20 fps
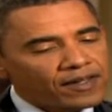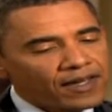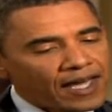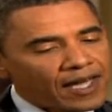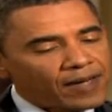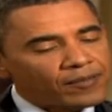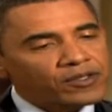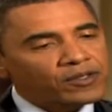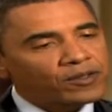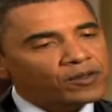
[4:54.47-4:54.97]

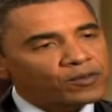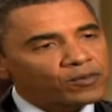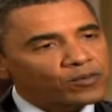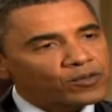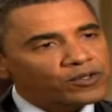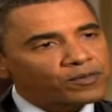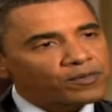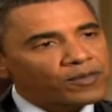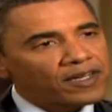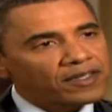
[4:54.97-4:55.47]
absolute
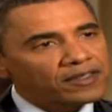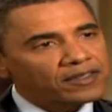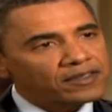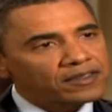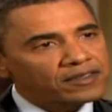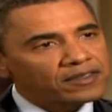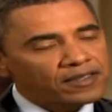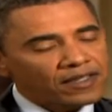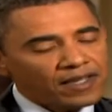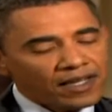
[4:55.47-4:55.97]
respect
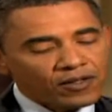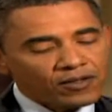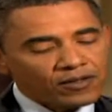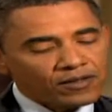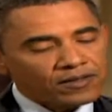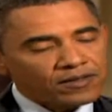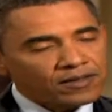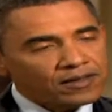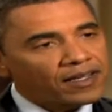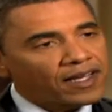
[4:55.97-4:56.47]

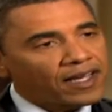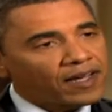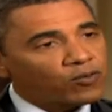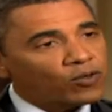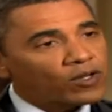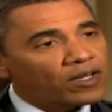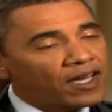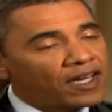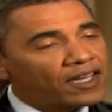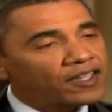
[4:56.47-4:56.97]
and have
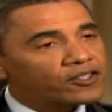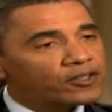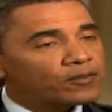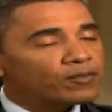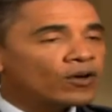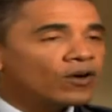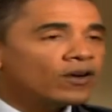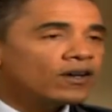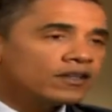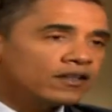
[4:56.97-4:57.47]
reliance
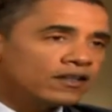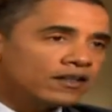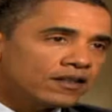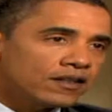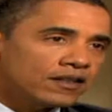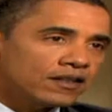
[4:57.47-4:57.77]
upon